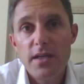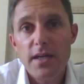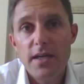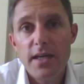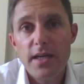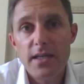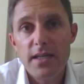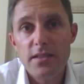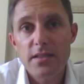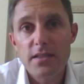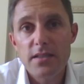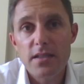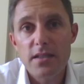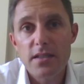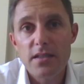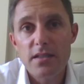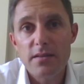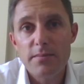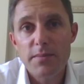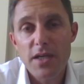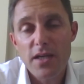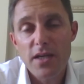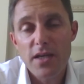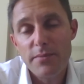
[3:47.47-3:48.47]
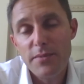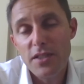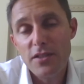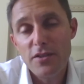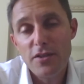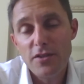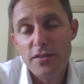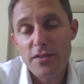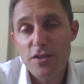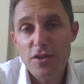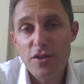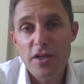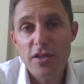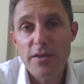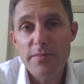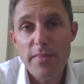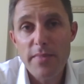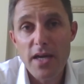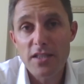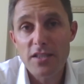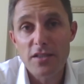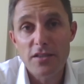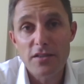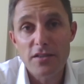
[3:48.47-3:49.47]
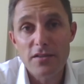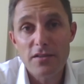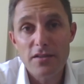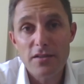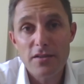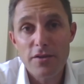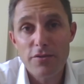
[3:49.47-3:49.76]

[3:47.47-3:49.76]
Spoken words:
But I mean, as you can imagine,